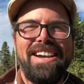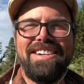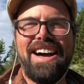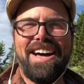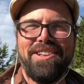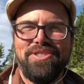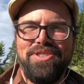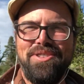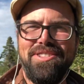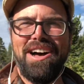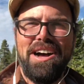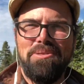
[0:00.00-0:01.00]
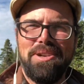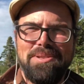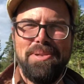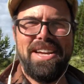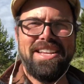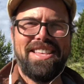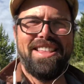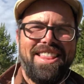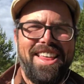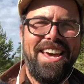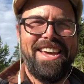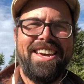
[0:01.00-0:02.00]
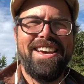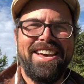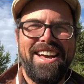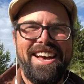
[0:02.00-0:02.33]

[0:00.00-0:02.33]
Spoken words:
dawdle too long once we get to the lake.